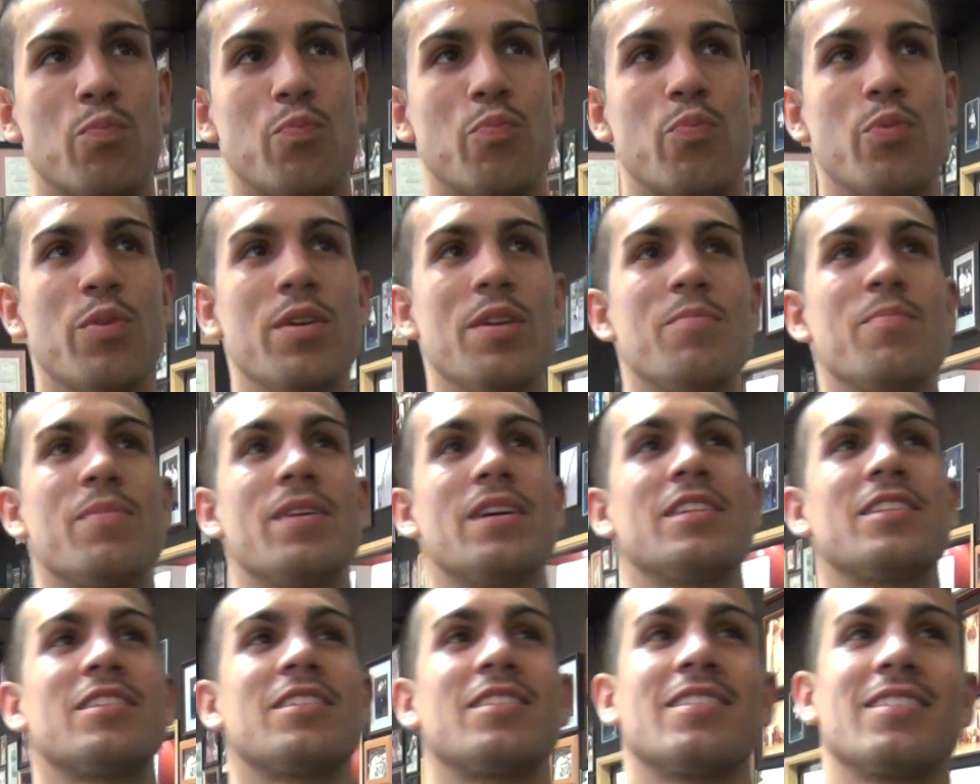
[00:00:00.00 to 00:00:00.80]
Pretty
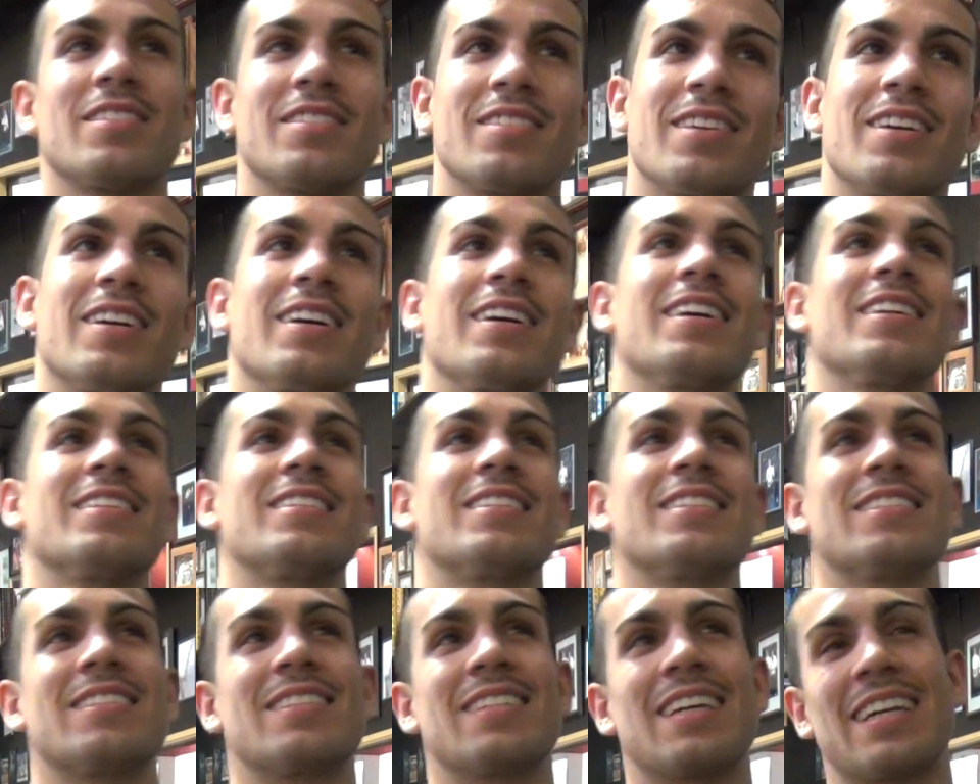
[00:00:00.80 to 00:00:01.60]
much
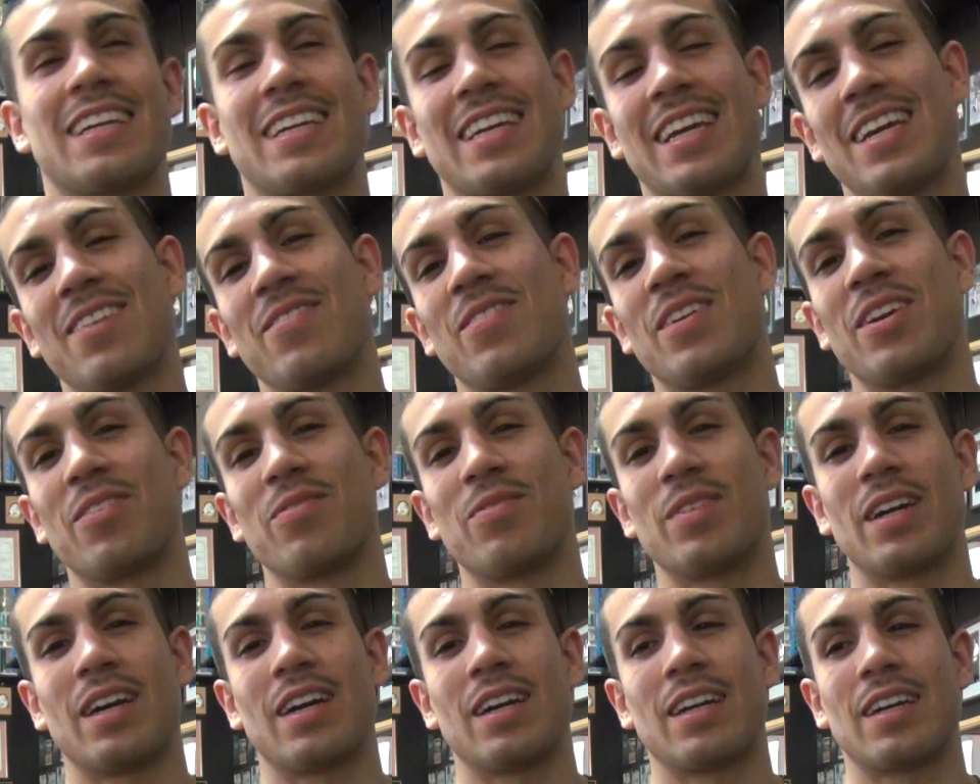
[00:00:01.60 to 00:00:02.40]
since I came here,
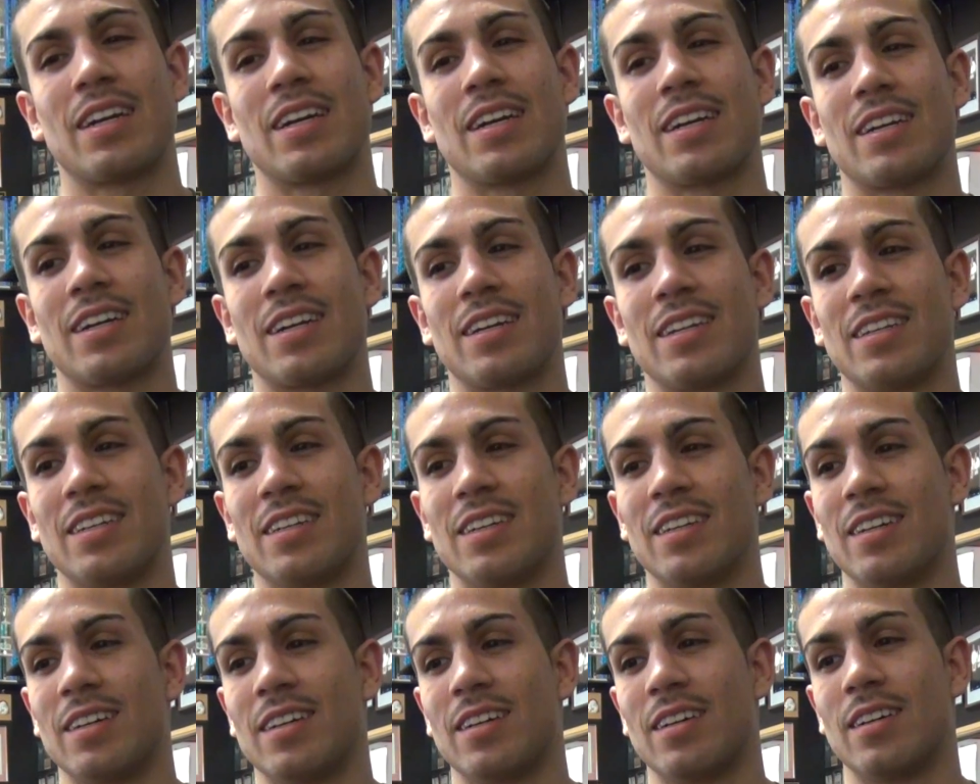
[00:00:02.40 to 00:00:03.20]
I kind
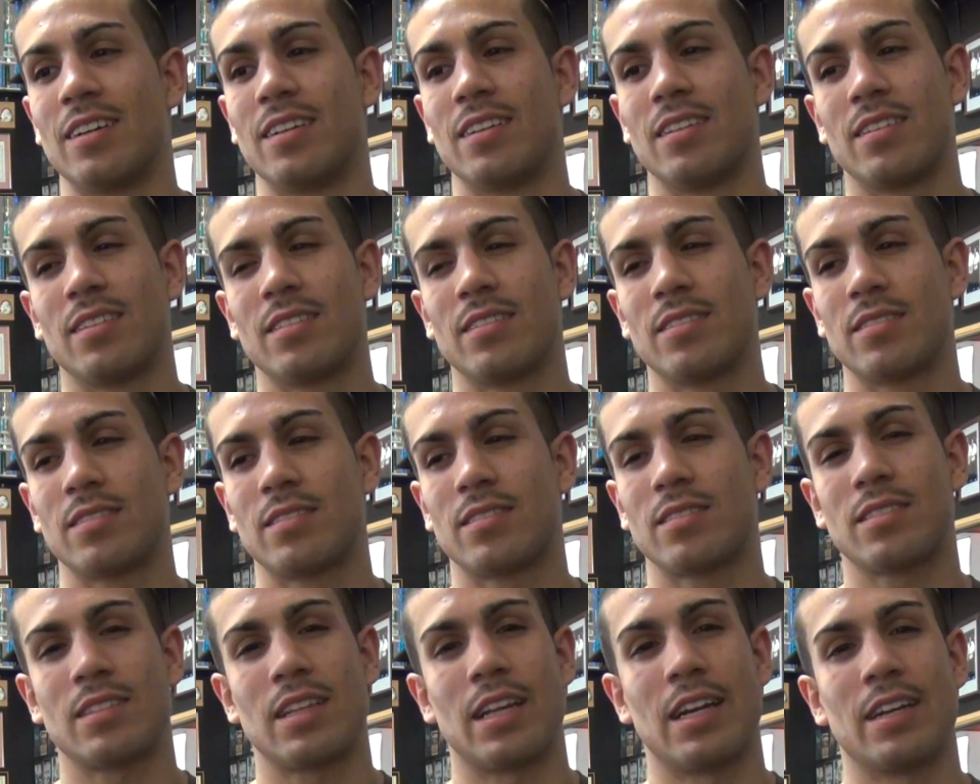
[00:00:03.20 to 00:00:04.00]
of
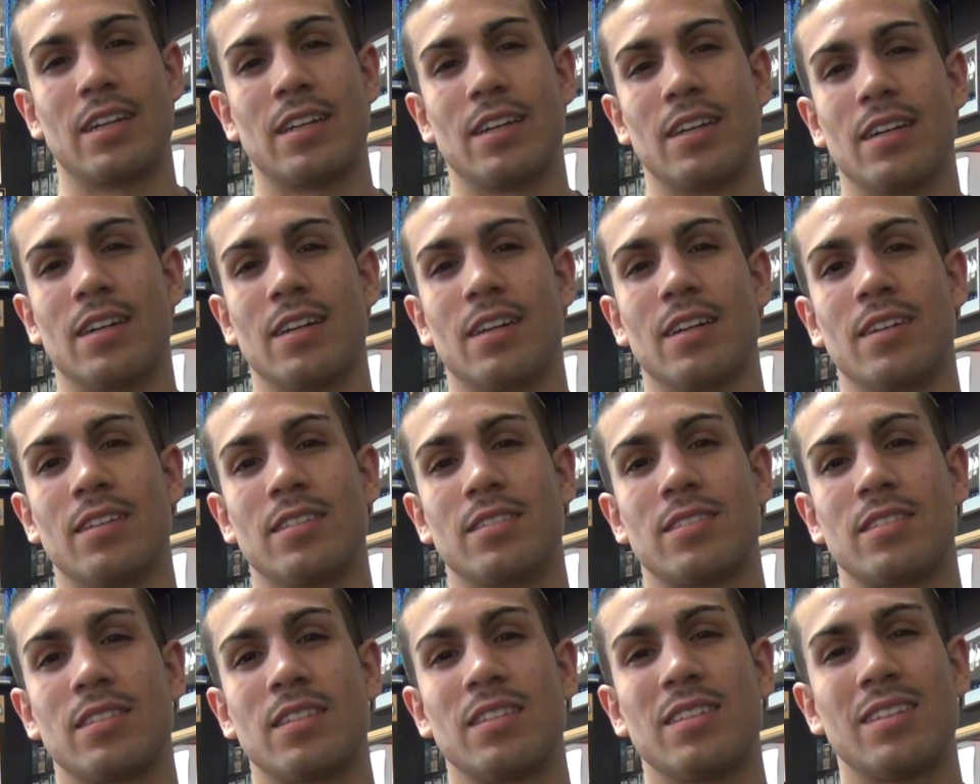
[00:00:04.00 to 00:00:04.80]

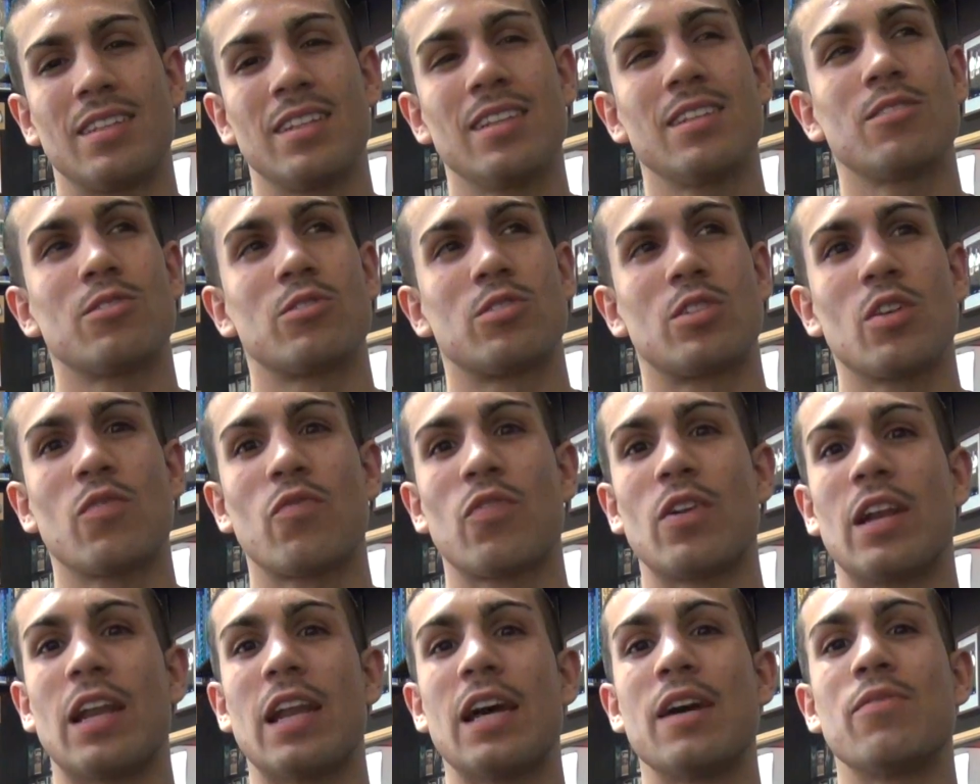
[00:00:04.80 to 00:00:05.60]
it's a little
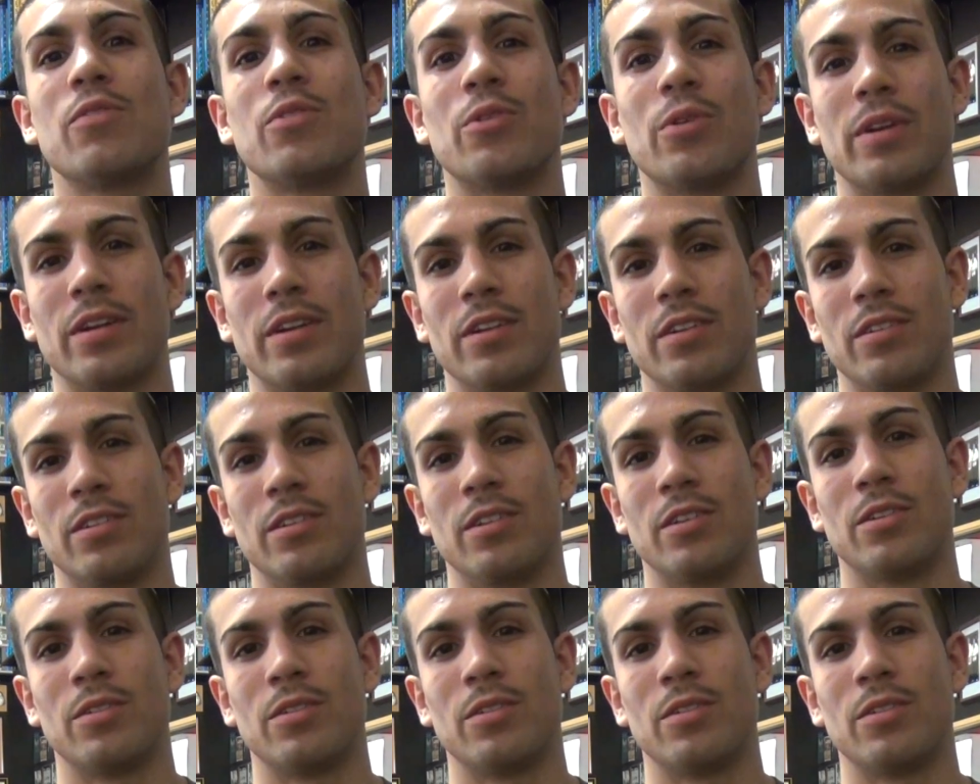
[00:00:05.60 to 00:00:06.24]
different level here,